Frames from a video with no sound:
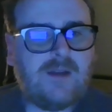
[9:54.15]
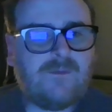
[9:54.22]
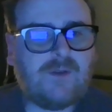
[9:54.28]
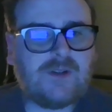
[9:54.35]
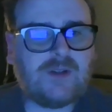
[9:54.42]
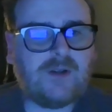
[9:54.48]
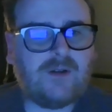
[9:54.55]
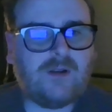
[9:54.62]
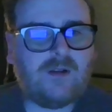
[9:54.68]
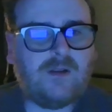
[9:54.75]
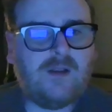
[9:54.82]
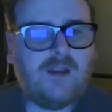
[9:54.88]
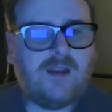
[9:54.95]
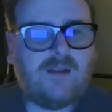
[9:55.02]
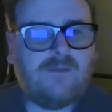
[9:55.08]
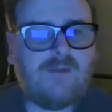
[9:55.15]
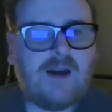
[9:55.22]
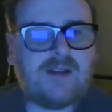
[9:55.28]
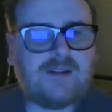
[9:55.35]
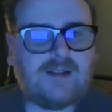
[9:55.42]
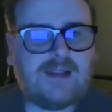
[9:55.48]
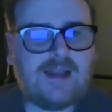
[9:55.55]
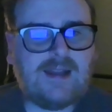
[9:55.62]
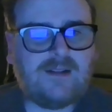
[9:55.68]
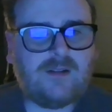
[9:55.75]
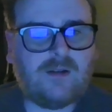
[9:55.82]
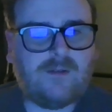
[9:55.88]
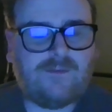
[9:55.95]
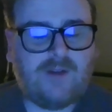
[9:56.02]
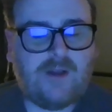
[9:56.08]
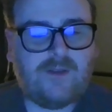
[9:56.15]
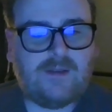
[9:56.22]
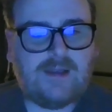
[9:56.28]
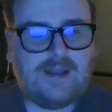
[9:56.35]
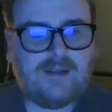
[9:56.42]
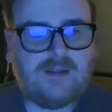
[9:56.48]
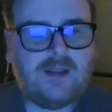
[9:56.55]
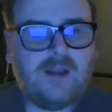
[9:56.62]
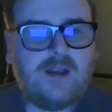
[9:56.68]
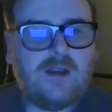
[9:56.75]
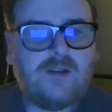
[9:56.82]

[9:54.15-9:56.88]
fraternal, Vaterland, or fatherland,